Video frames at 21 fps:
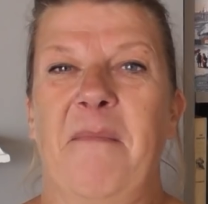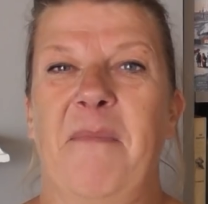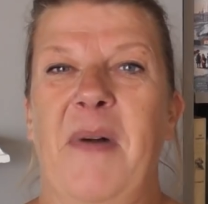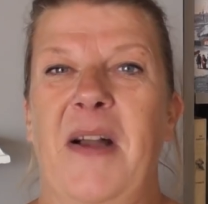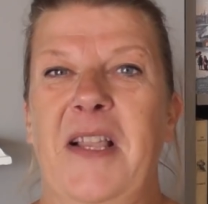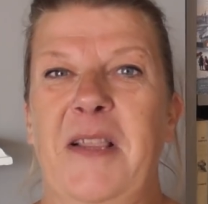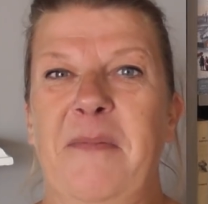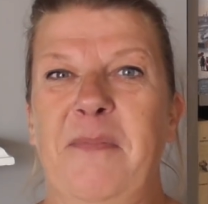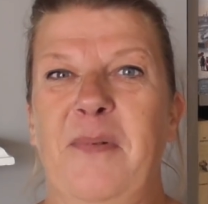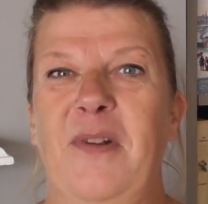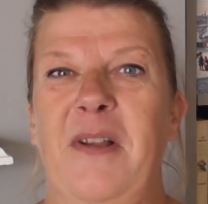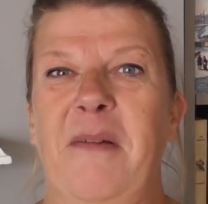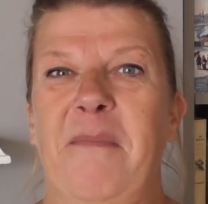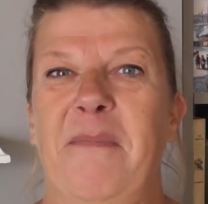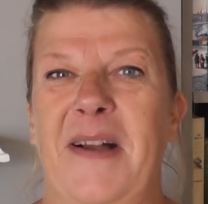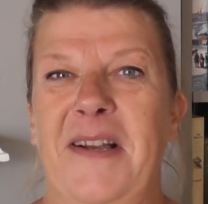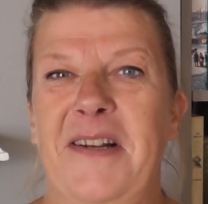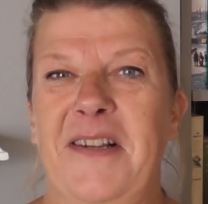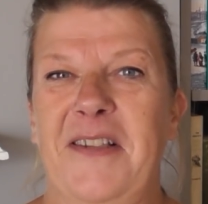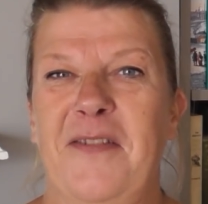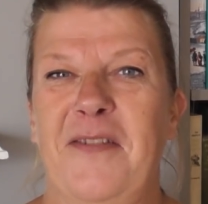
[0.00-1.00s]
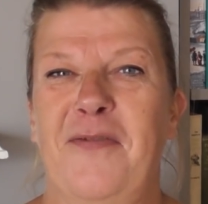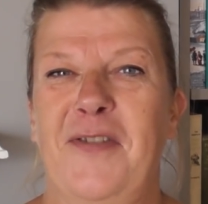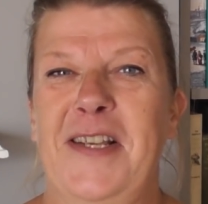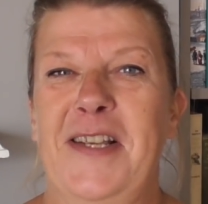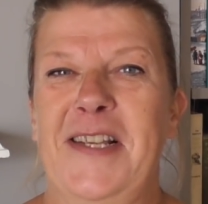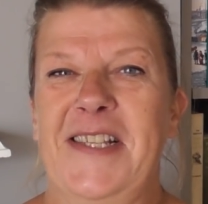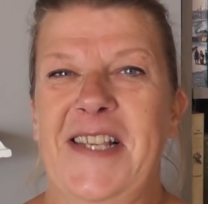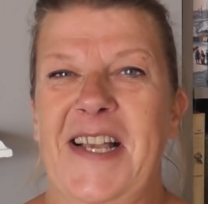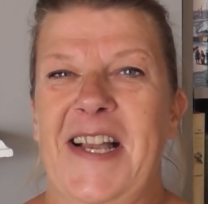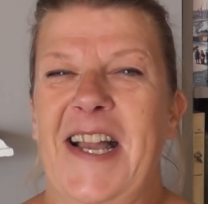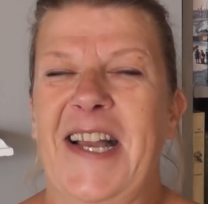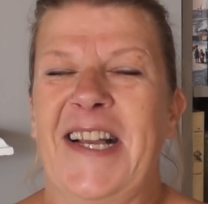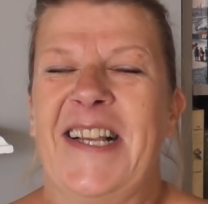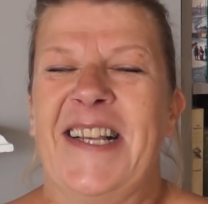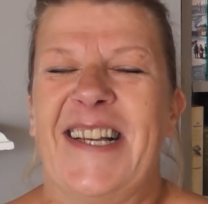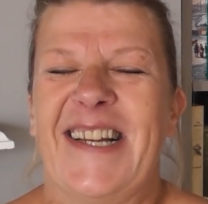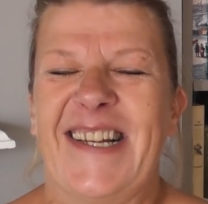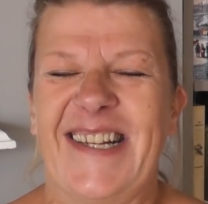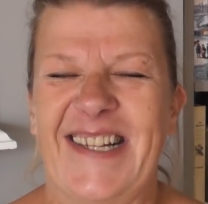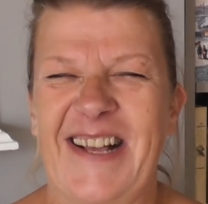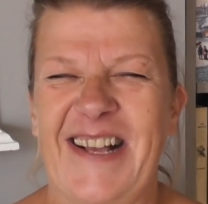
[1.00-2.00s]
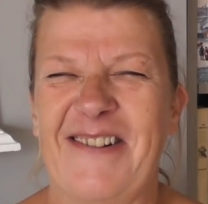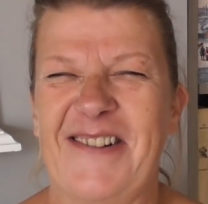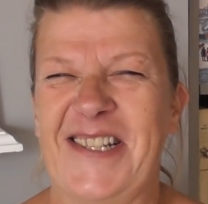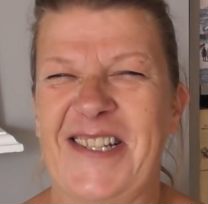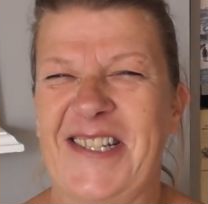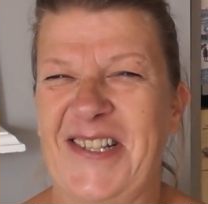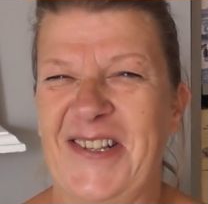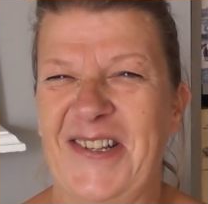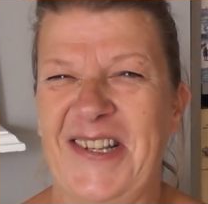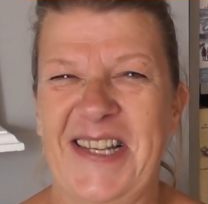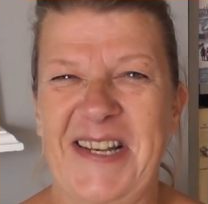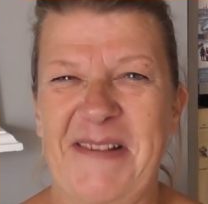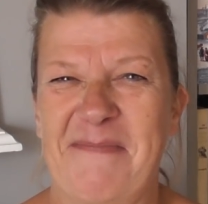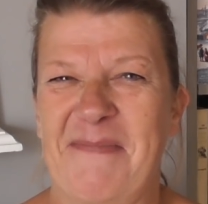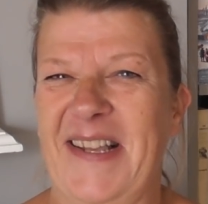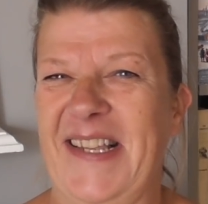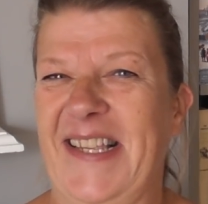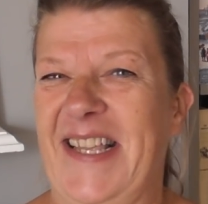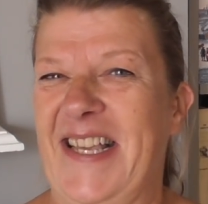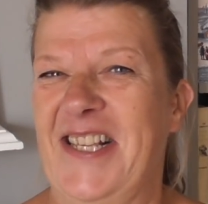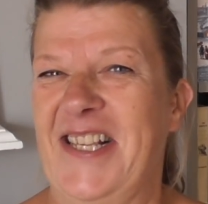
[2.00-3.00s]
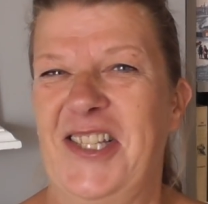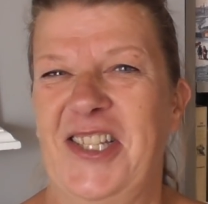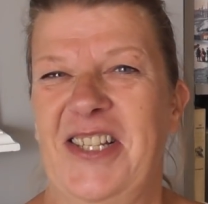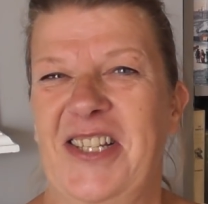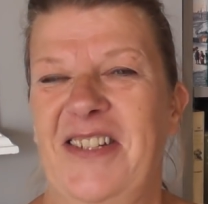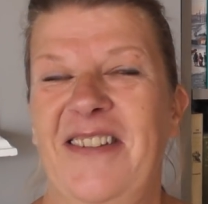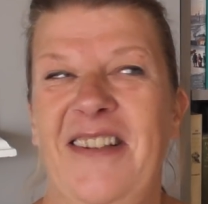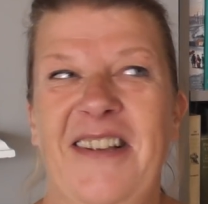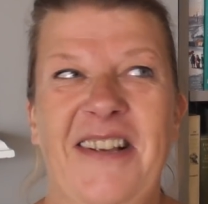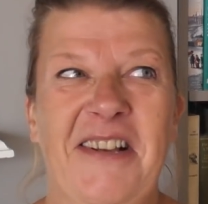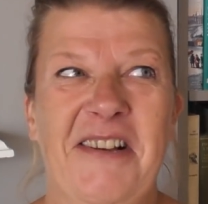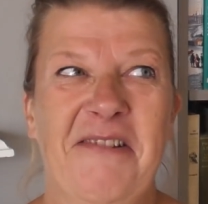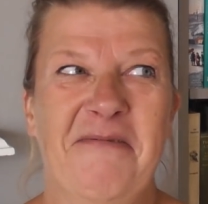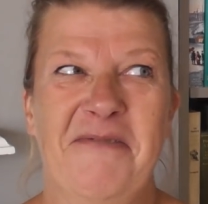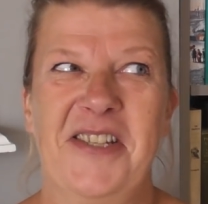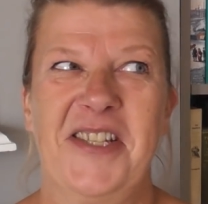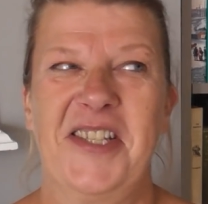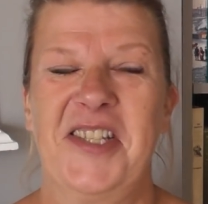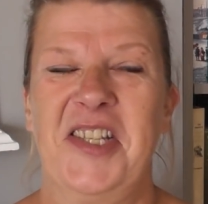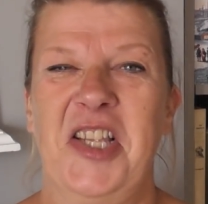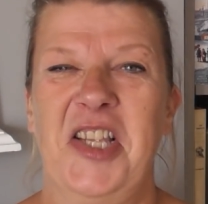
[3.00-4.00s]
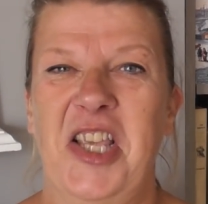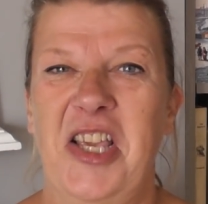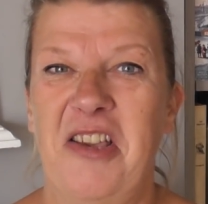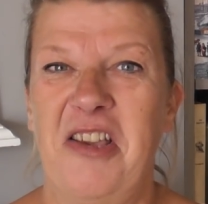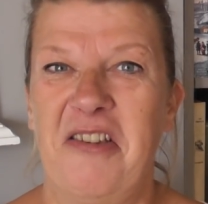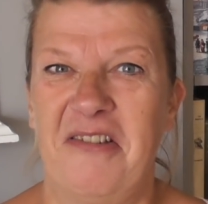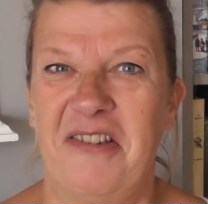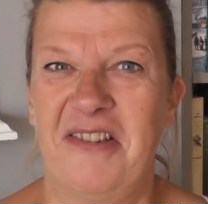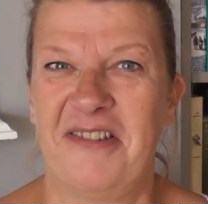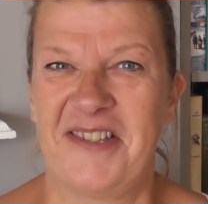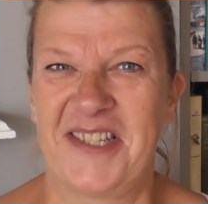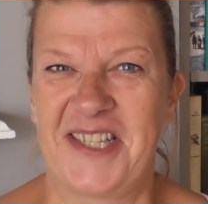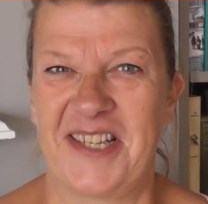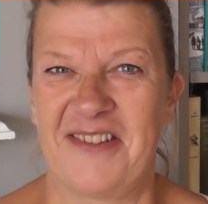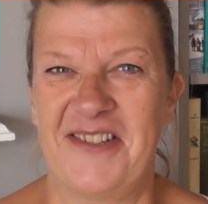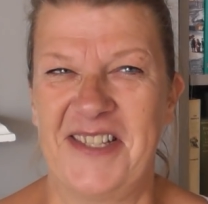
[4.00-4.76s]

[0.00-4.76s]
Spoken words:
bite the bullet and buy another freezer. I was looking in my kitchen, which isn't huge.